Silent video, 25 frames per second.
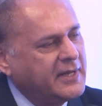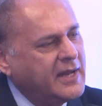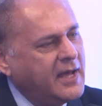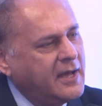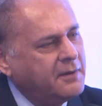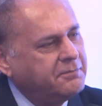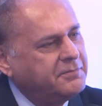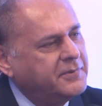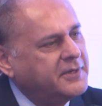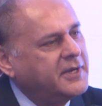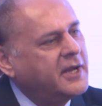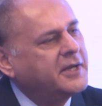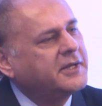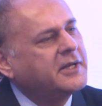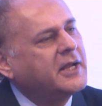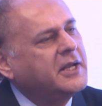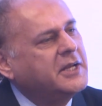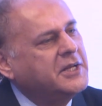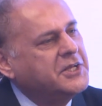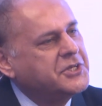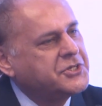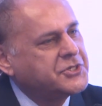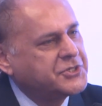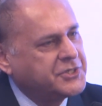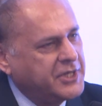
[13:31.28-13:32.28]
happen at
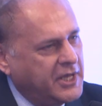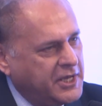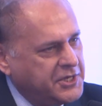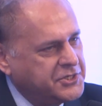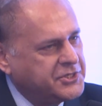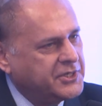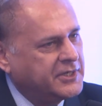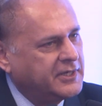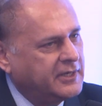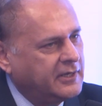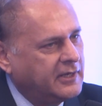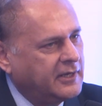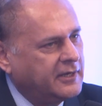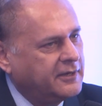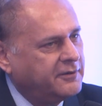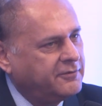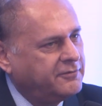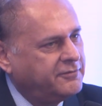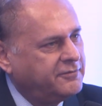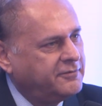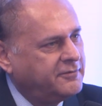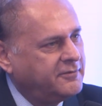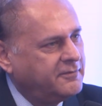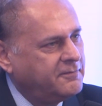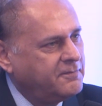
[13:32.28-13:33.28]
any stage in
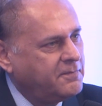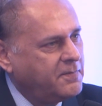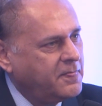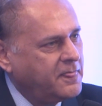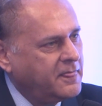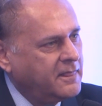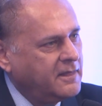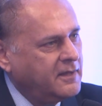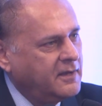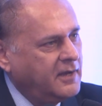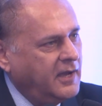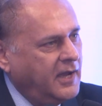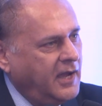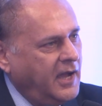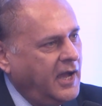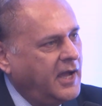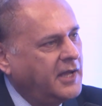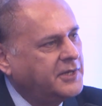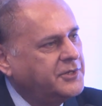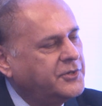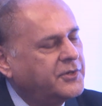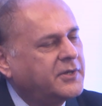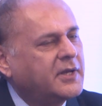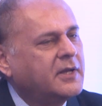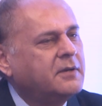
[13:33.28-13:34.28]
life,
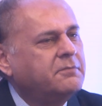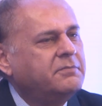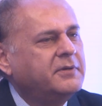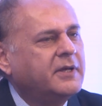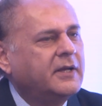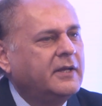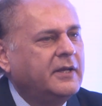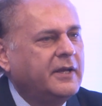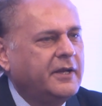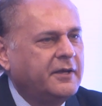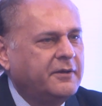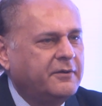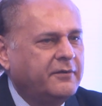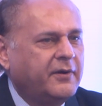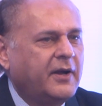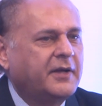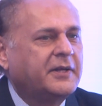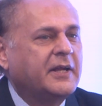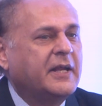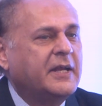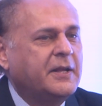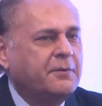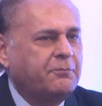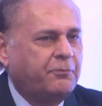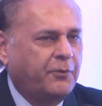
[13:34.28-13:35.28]
and you can be a leader at
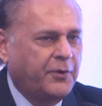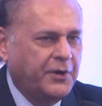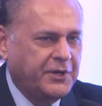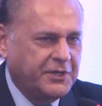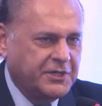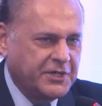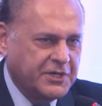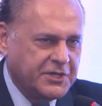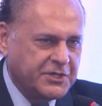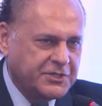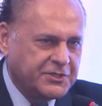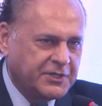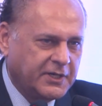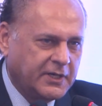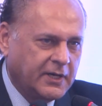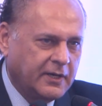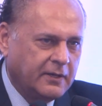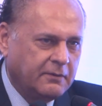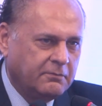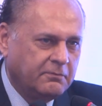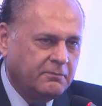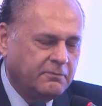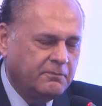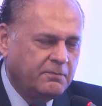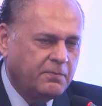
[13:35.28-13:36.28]
any point in
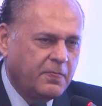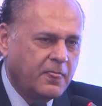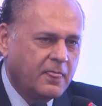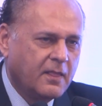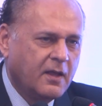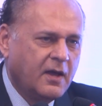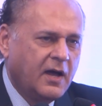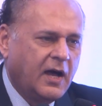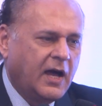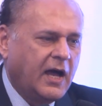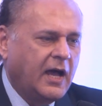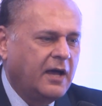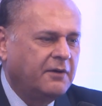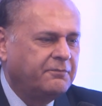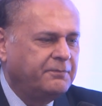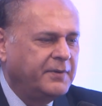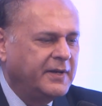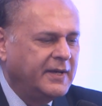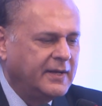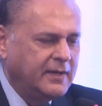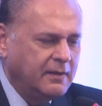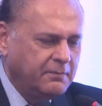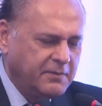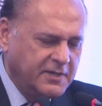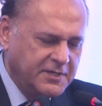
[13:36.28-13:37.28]
time. I have
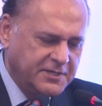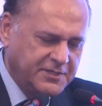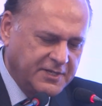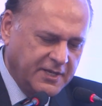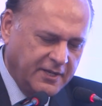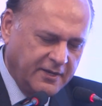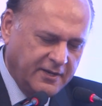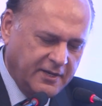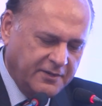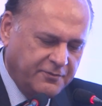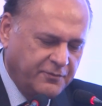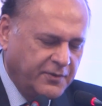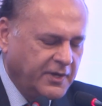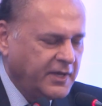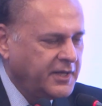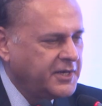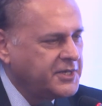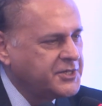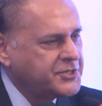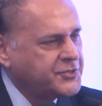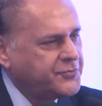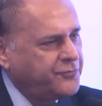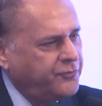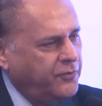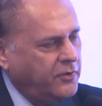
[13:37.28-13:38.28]
been lamenting at
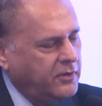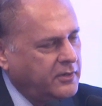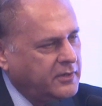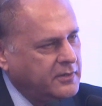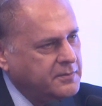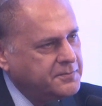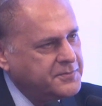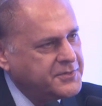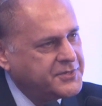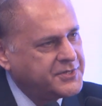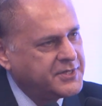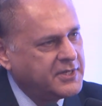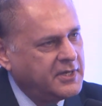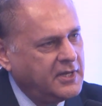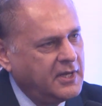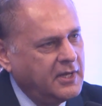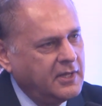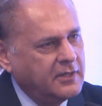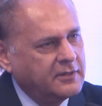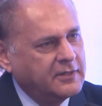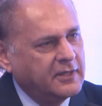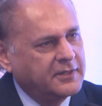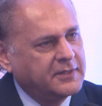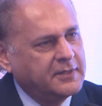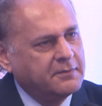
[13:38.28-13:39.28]
various forums
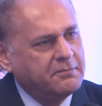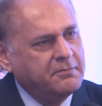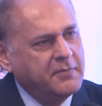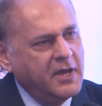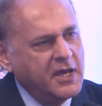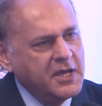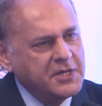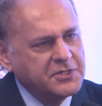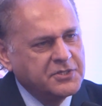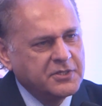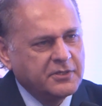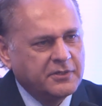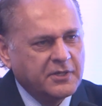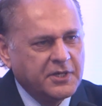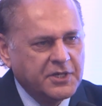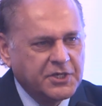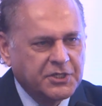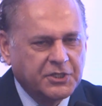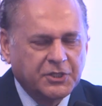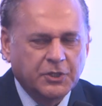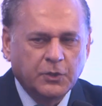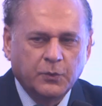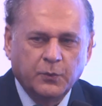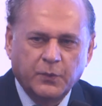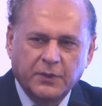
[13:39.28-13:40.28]
that the major
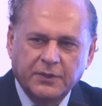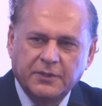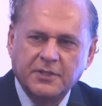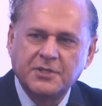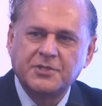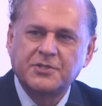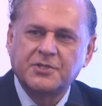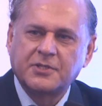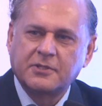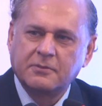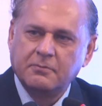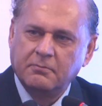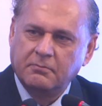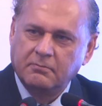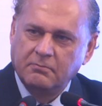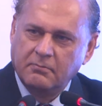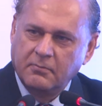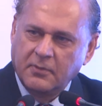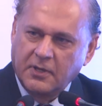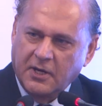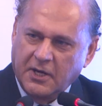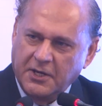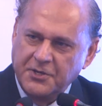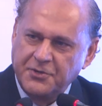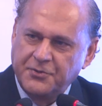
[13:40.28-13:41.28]
issue with this
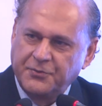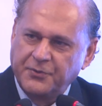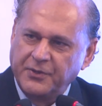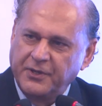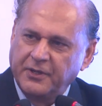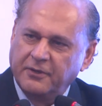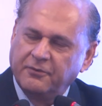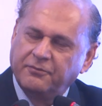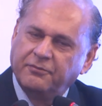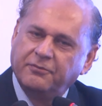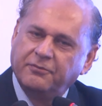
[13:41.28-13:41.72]
country